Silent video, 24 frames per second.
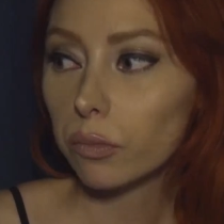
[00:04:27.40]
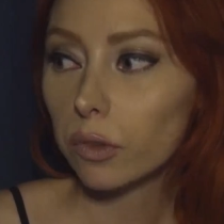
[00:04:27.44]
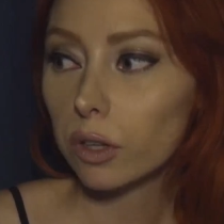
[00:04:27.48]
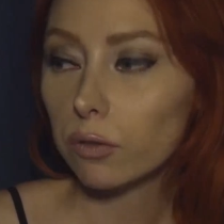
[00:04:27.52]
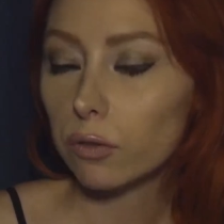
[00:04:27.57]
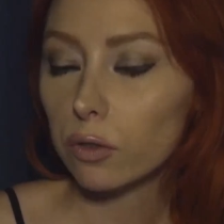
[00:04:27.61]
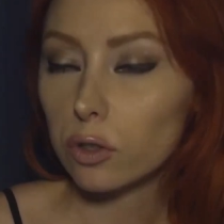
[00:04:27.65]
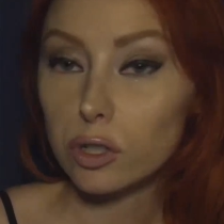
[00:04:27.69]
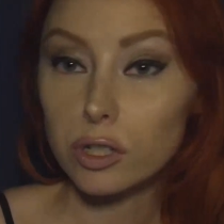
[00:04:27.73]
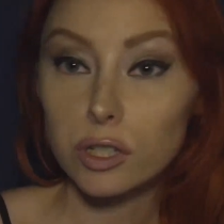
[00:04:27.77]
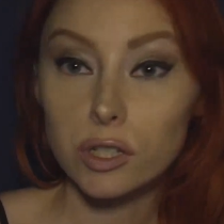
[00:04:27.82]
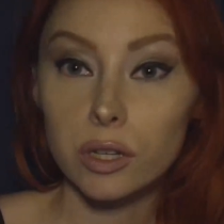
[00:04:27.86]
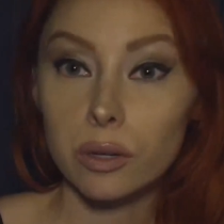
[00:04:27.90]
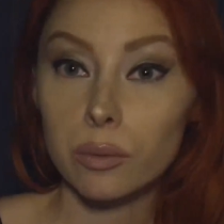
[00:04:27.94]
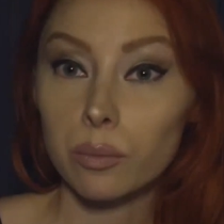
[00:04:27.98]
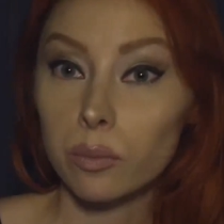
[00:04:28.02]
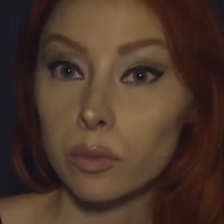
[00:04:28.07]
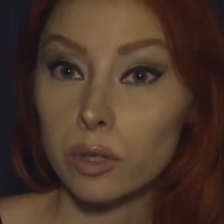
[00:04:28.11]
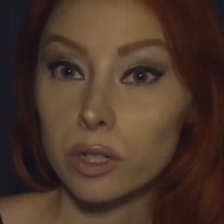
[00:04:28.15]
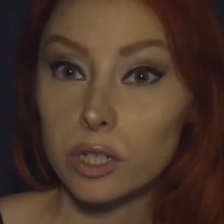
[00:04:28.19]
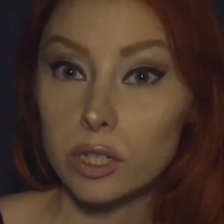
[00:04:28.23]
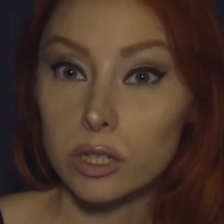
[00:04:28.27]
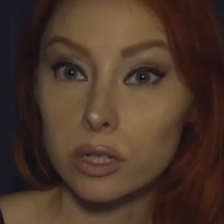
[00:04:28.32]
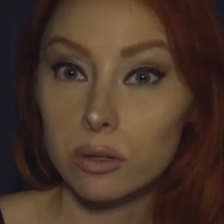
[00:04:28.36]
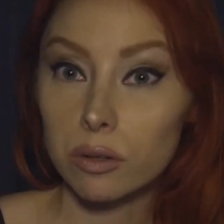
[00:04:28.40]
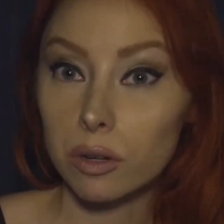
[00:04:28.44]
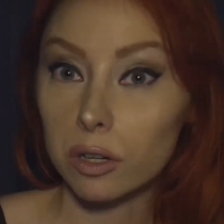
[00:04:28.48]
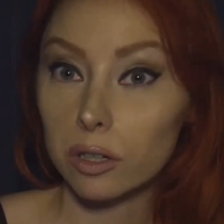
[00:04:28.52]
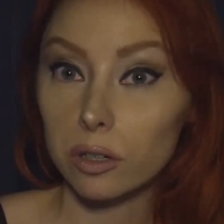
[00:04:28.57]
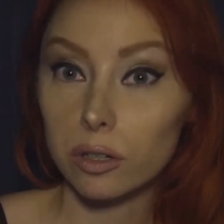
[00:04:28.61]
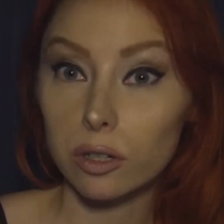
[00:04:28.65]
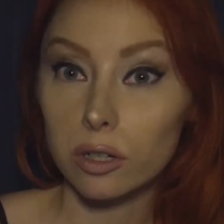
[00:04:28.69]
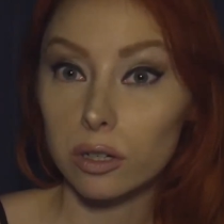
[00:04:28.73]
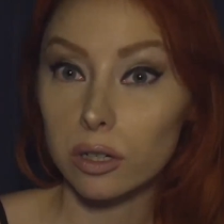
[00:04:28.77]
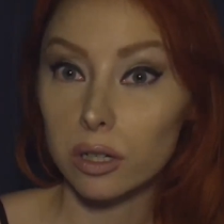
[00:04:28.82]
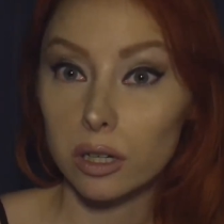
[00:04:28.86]
For some reason, I
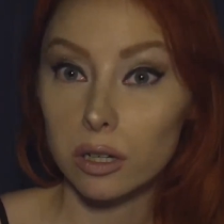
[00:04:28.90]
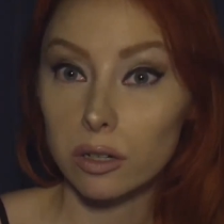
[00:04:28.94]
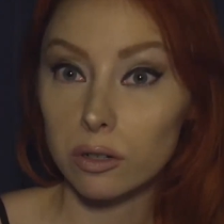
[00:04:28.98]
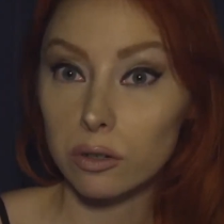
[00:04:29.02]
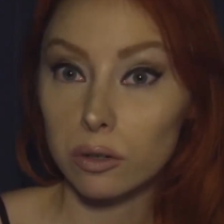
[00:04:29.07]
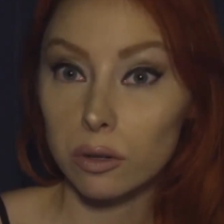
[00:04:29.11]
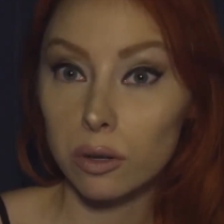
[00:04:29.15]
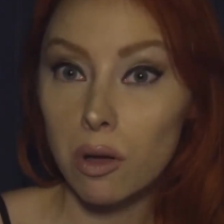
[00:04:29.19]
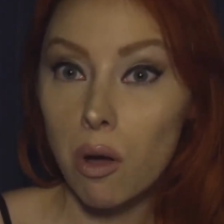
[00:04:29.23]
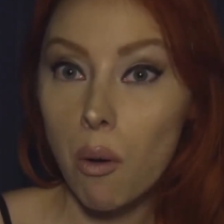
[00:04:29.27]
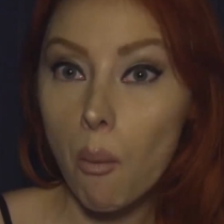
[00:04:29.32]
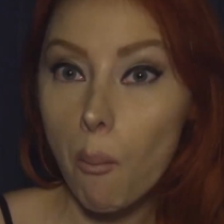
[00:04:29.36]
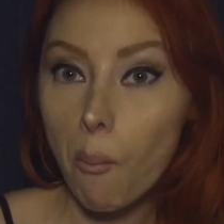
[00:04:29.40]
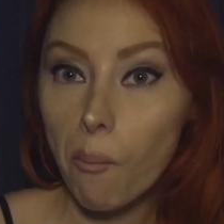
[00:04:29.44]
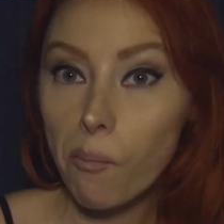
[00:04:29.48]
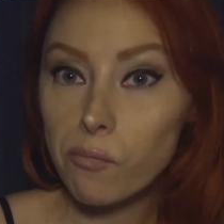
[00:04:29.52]
couldn't handle it.